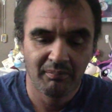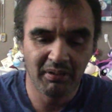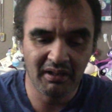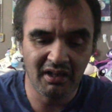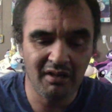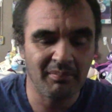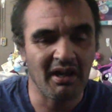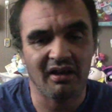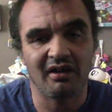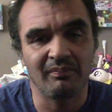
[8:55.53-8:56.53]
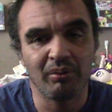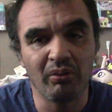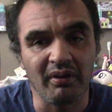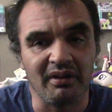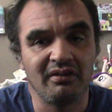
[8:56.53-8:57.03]
But getting back on
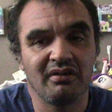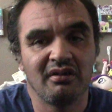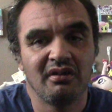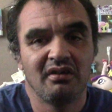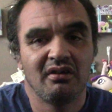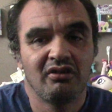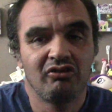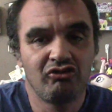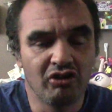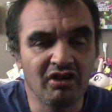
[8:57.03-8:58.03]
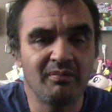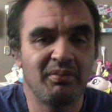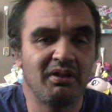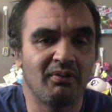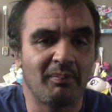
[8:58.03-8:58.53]
point, should it
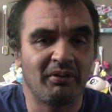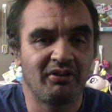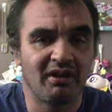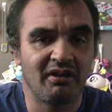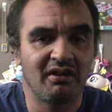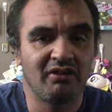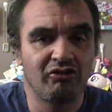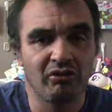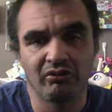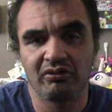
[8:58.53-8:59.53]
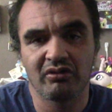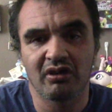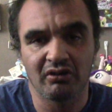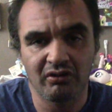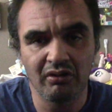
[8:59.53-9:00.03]
be represented in children's
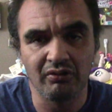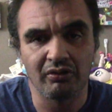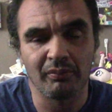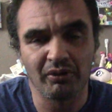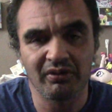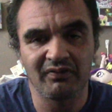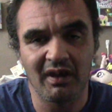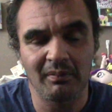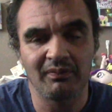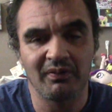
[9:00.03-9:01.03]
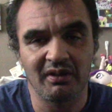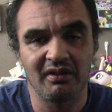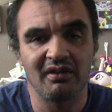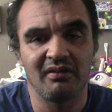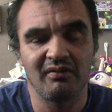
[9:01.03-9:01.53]
cartoons, or mostly
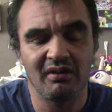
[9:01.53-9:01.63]
family-friendly